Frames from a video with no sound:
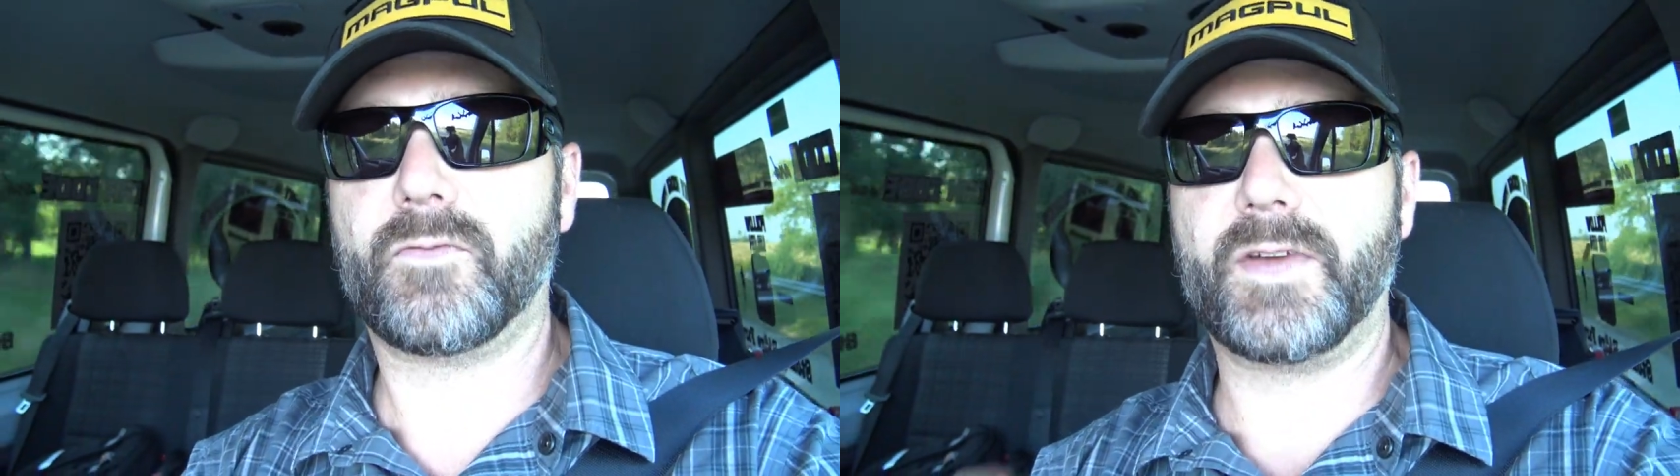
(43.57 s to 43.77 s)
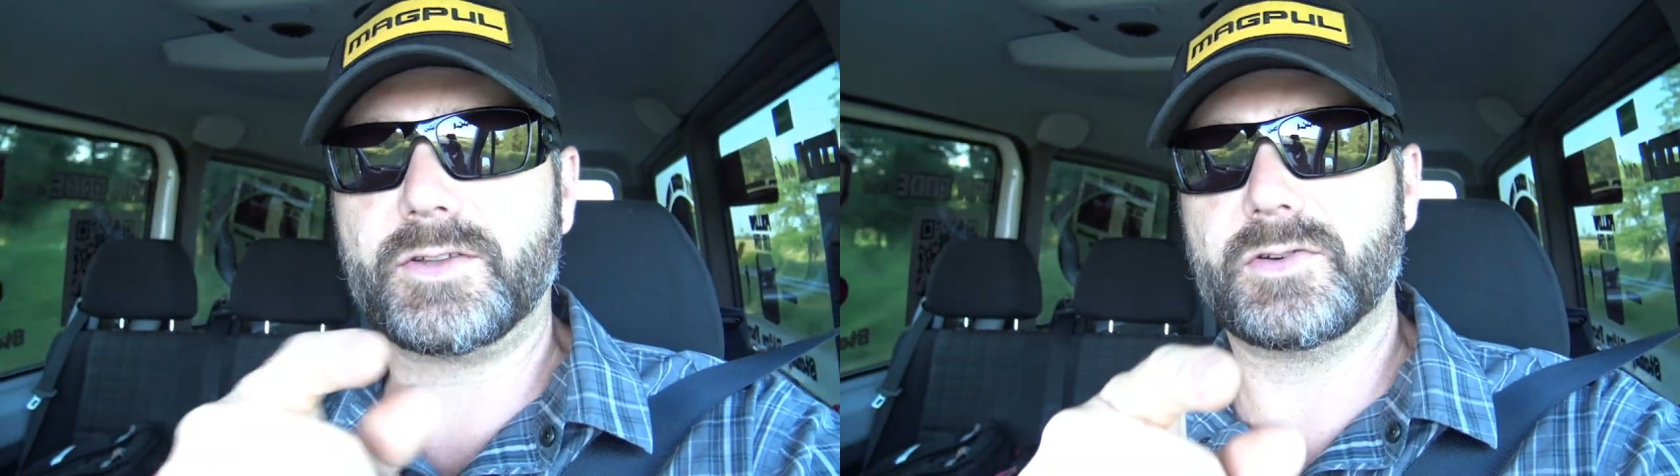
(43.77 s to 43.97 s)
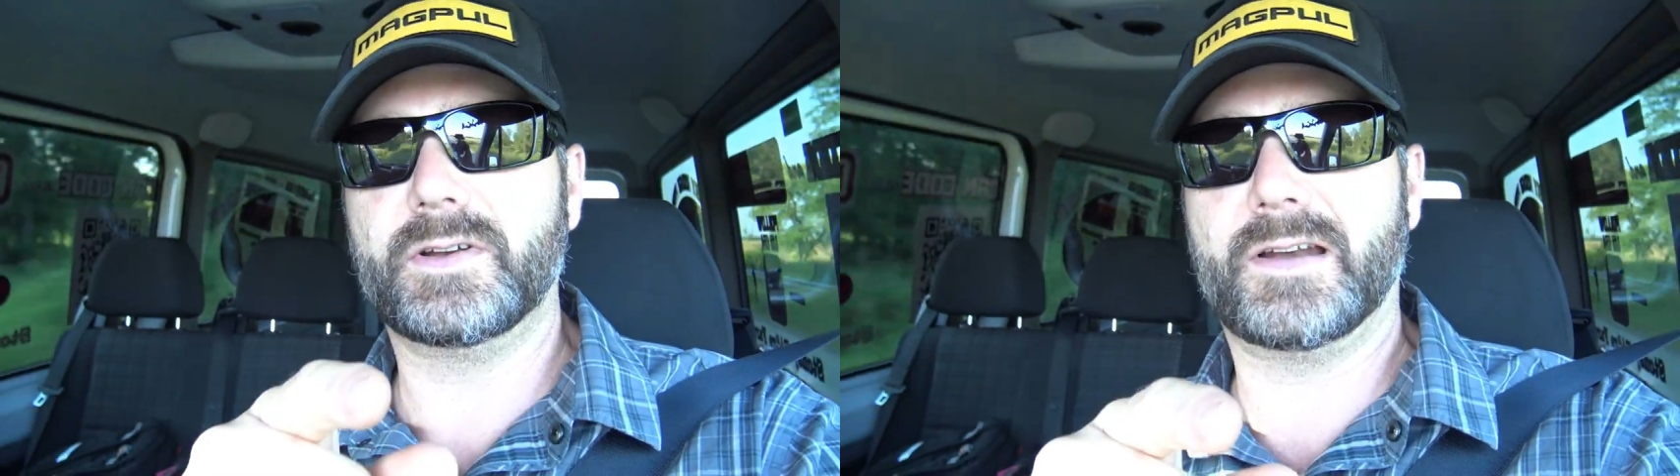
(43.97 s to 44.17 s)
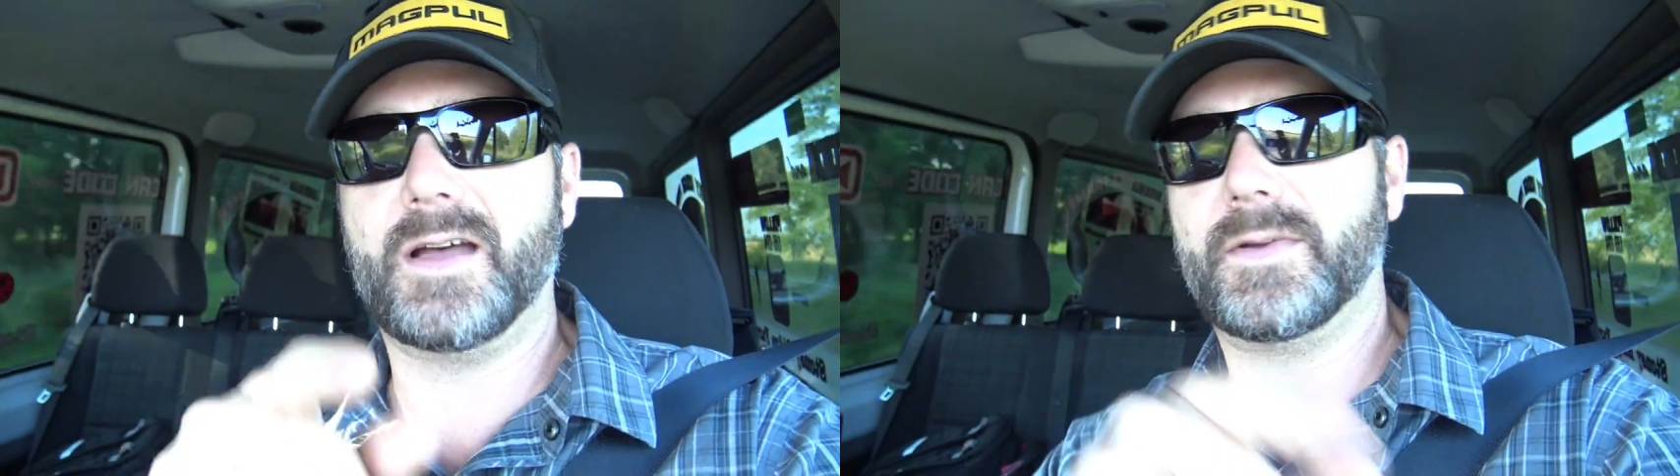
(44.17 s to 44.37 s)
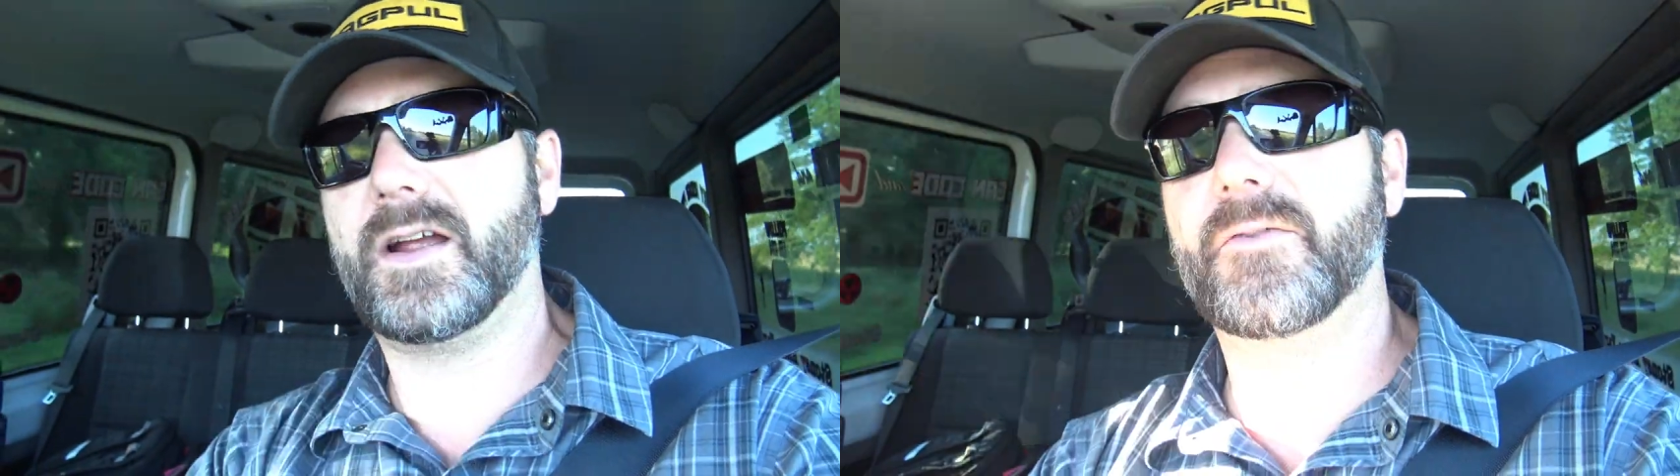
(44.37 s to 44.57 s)
veteran and
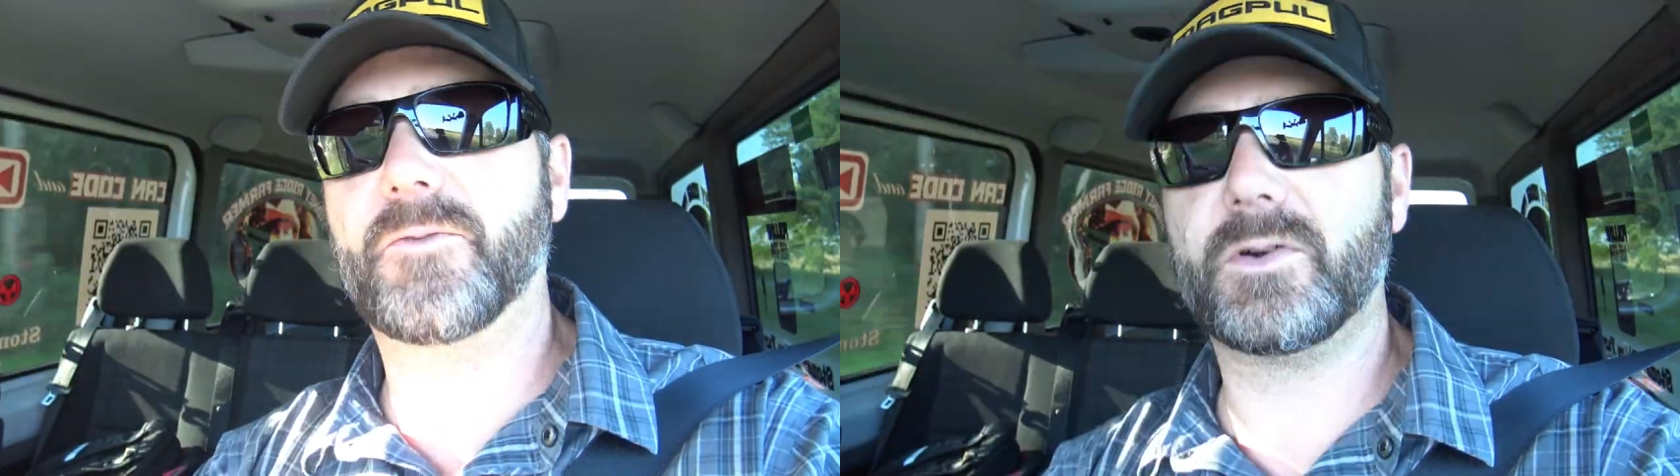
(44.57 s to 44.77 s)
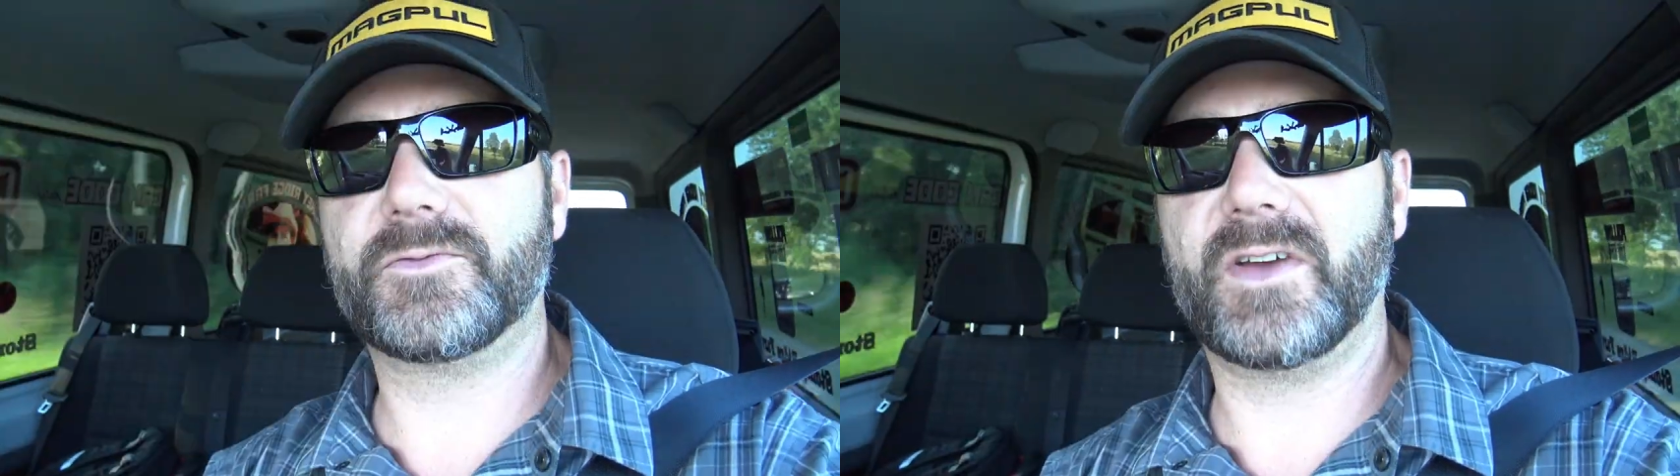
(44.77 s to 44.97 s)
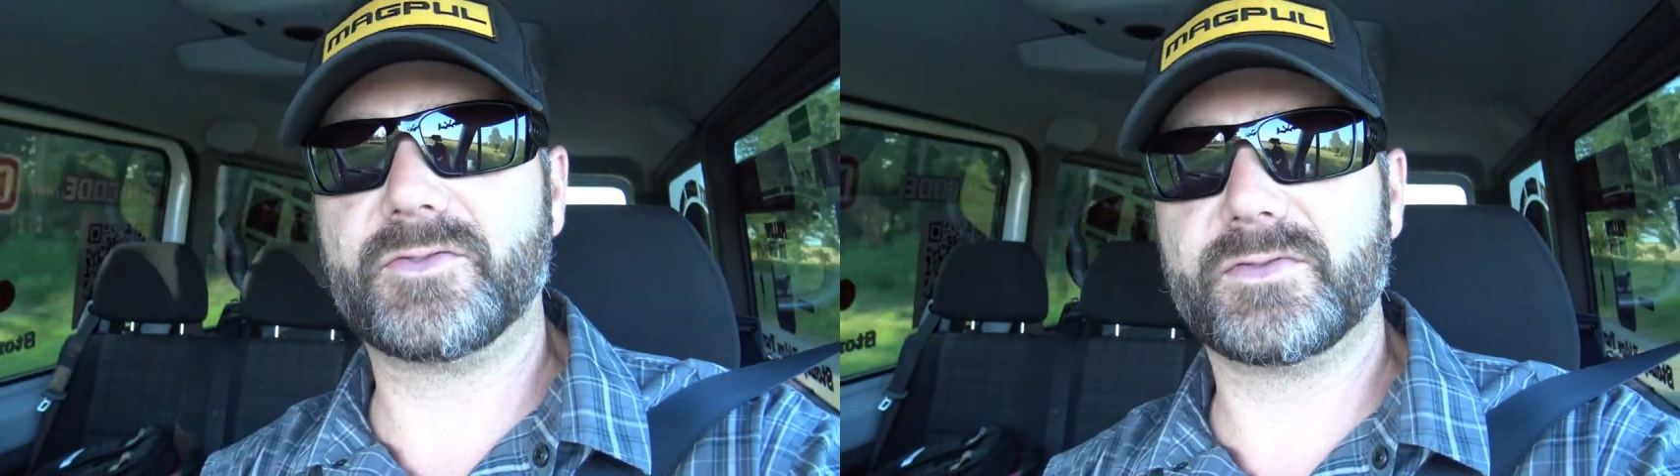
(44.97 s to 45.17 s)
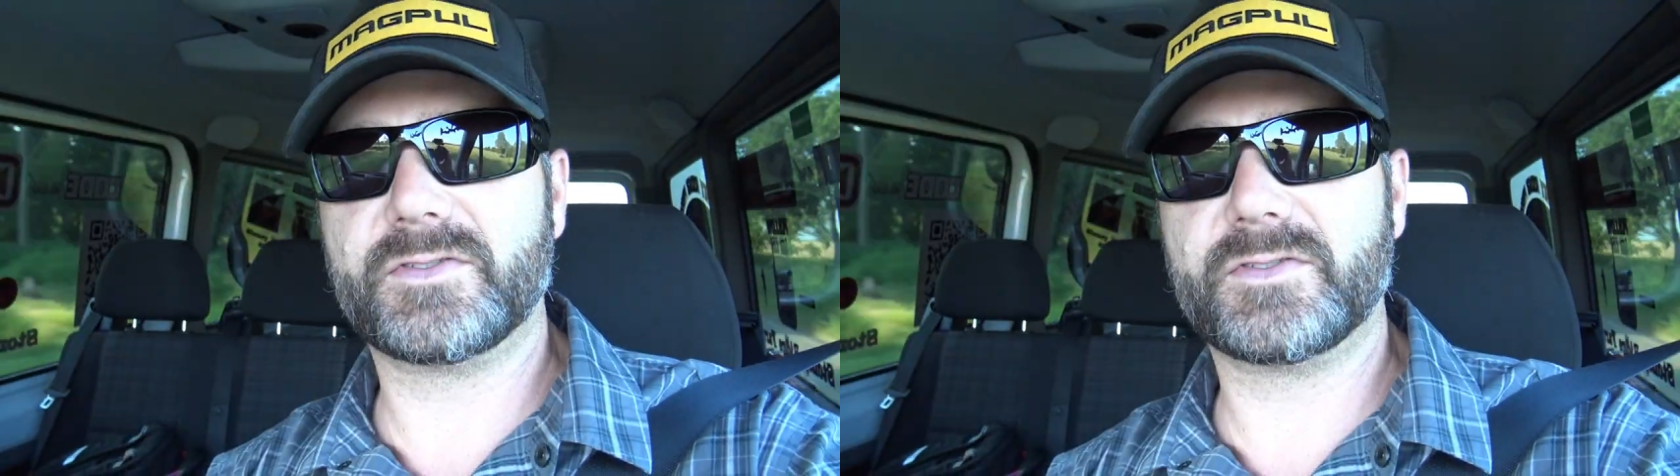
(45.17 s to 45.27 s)
I'm an Air Force veteran,